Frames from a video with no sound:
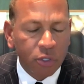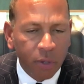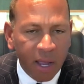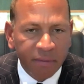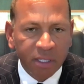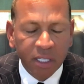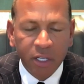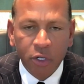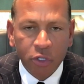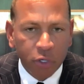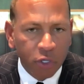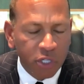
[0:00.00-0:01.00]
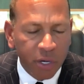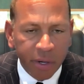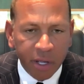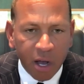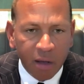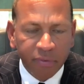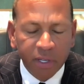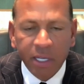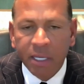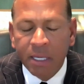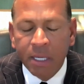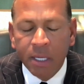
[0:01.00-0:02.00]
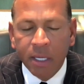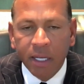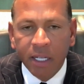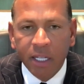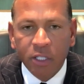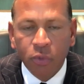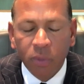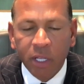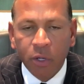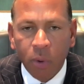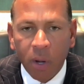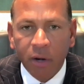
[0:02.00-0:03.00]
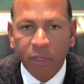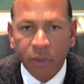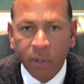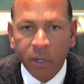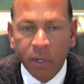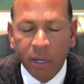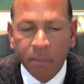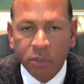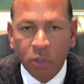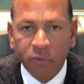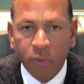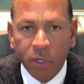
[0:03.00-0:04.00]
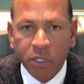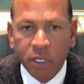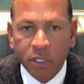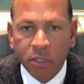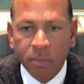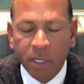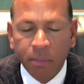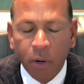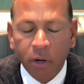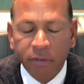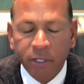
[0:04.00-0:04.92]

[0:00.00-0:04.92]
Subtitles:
or you're having dinners or you're sharing coffee. It's really quite a thrill, and I'm so fortunate to be a part of